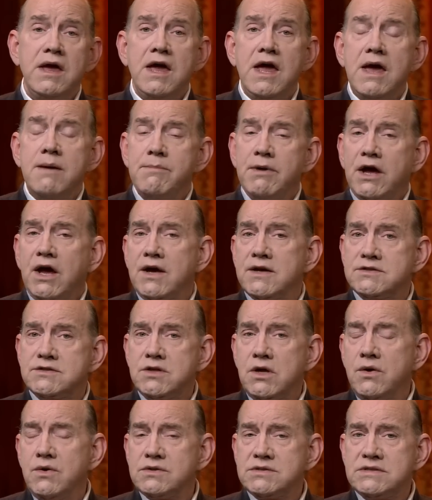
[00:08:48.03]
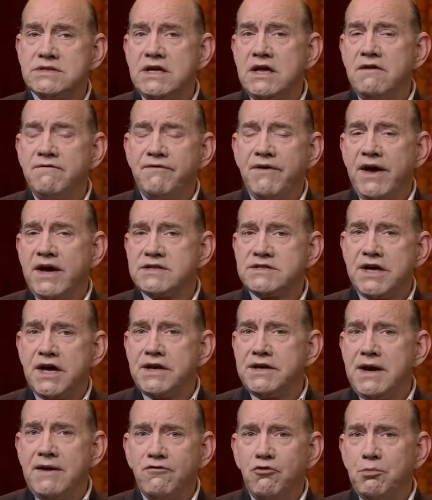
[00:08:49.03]
And because those defects
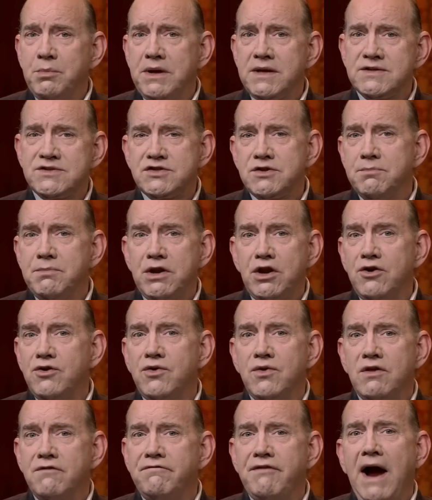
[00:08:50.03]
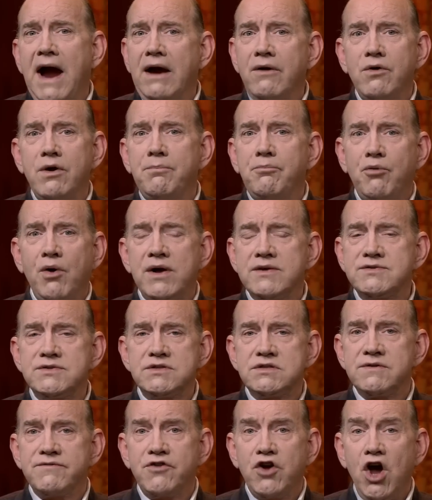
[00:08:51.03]
had never been submitted to the fiery
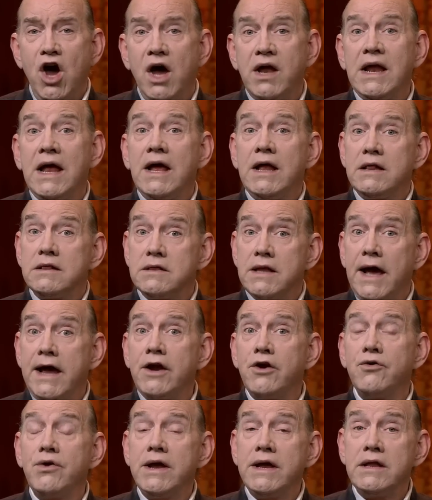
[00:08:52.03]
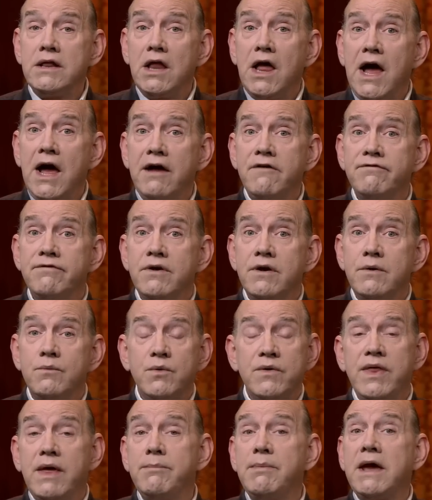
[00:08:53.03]
presence of God, later in life,
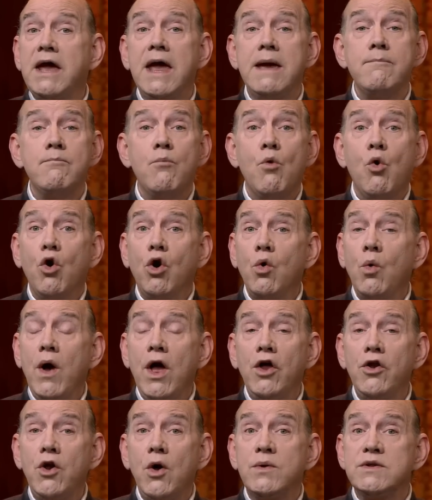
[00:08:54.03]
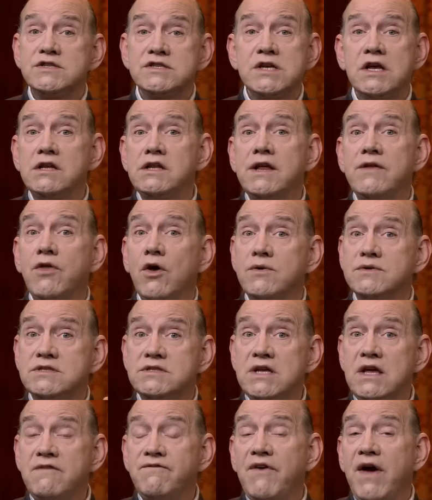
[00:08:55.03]
when they became more well known, suddenly those
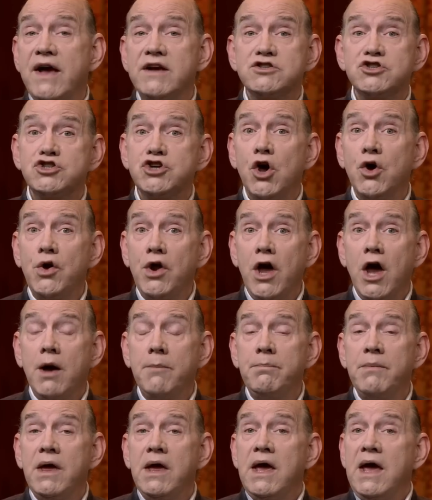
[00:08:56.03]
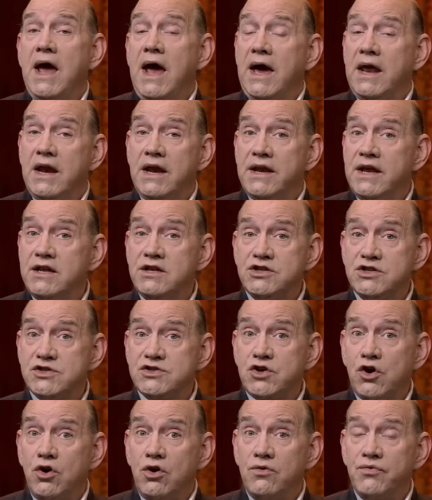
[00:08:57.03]
defects showed up, and it didn't
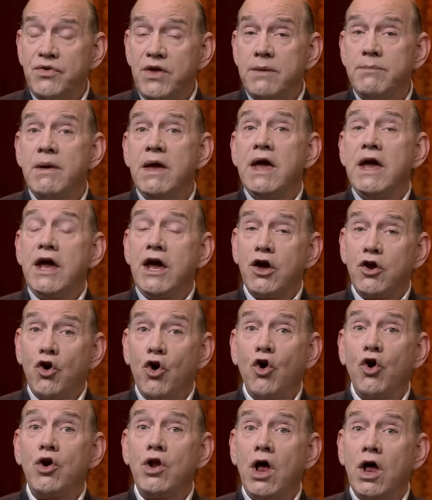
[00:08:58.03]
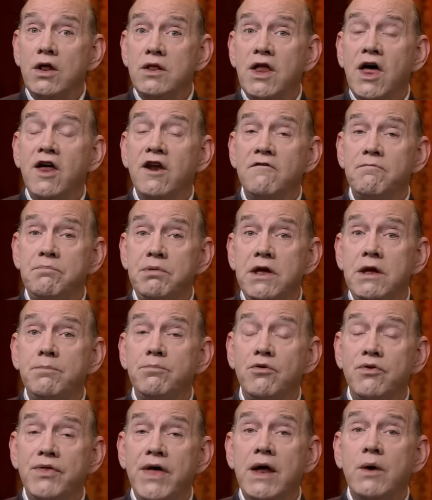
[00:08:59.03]
just hurt them, it hurt a lot of
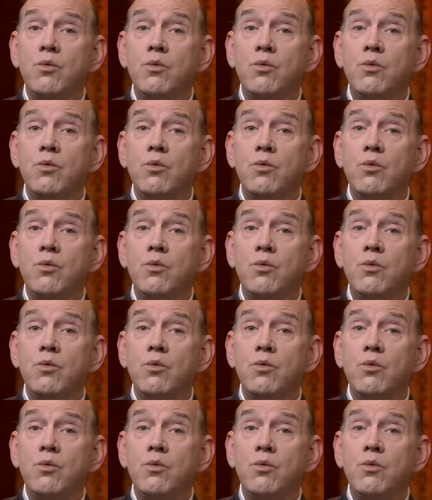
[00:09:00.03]
people that